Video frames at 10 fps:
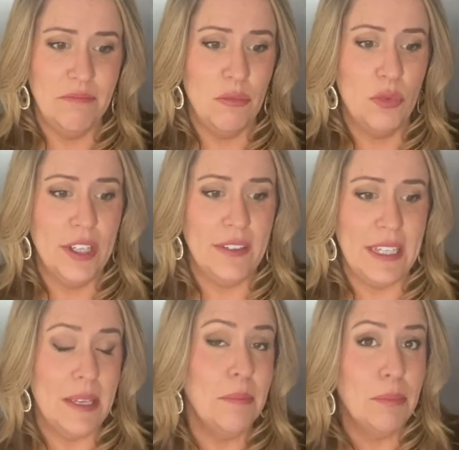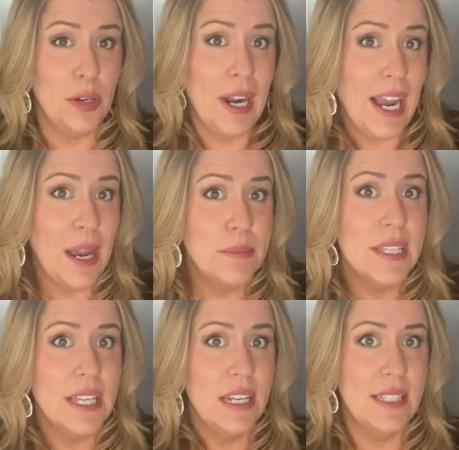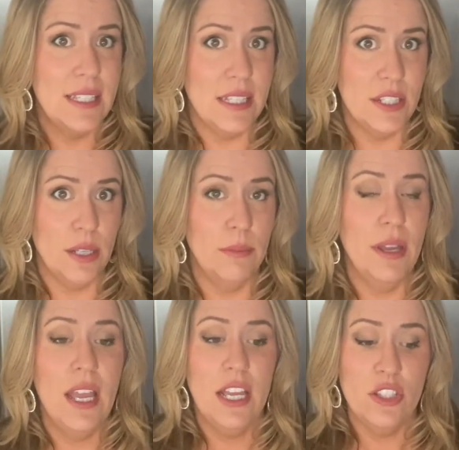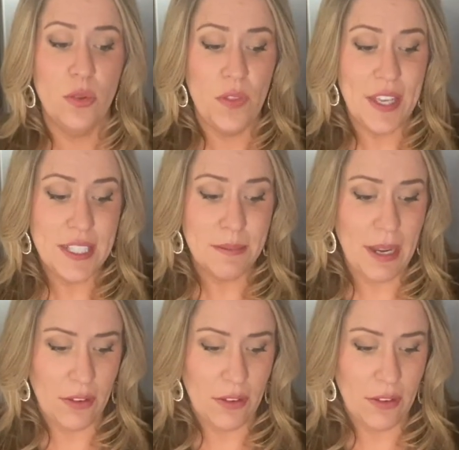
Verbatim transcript: really perhaps in a system. So this might